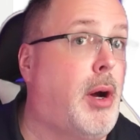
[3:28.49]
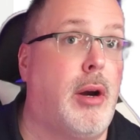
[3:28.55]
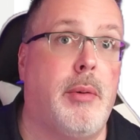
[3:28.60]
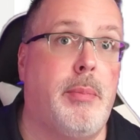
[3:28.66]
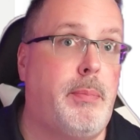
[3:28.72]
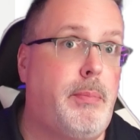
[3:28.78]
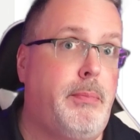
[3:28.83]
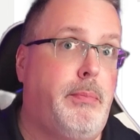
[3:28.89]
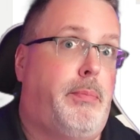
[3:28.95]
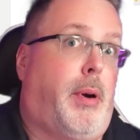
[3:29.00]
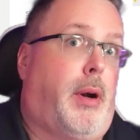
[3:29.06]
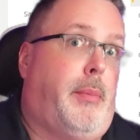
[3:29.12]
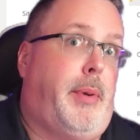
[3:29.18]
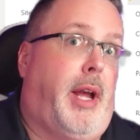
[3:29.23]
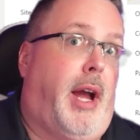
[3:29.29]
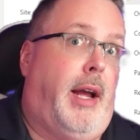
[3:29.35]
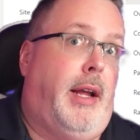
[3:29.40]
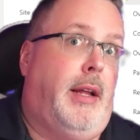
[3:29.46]
Power, Power
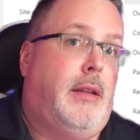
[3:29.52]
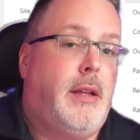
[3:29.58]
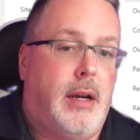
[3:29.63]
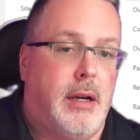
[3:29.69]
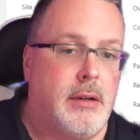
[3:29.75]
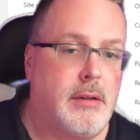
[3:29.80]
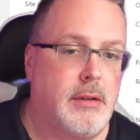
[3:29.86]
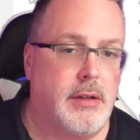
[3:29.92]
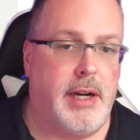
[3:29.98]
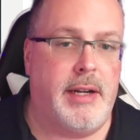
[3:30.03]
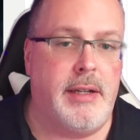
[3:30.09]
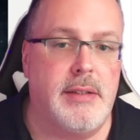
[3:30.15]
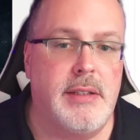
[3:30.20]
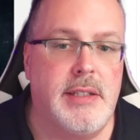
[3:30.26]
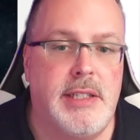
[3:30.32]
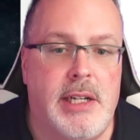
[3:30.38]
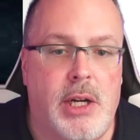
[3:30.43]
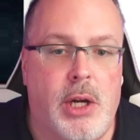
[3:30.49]
BI in there, right?